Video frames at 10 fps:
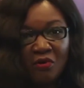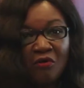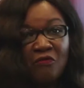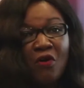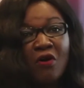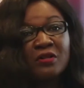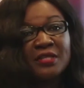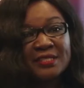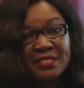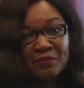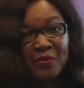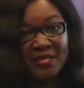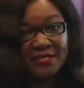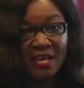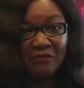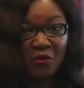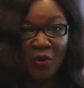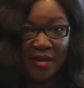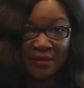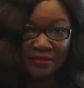of all that is best
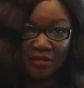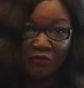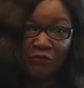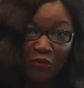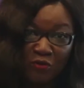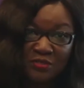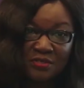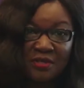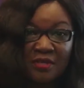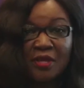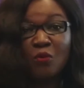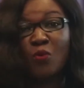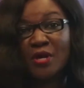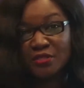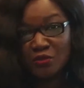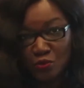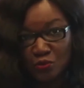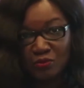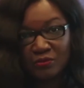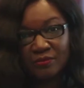everywhere else, and of course, the worst too.